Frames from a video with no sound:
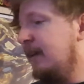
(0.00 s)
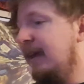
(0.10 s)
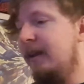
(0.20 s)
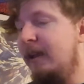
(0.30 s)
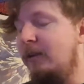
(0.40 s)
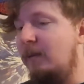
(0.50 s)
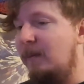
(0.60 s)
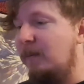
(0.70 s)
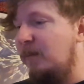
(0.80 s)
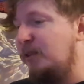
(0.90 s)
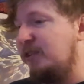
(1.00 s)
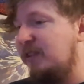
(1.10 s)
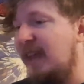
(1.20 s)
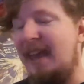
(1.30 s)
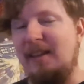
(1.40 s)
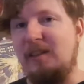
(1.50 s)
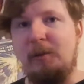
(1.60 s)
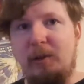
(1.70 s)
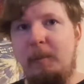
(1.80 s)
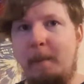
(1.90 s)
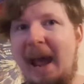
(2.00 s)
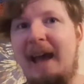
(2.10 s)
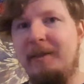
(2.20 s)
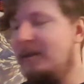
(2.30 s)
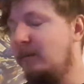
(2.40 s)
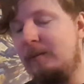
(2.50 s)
And just like it's a little math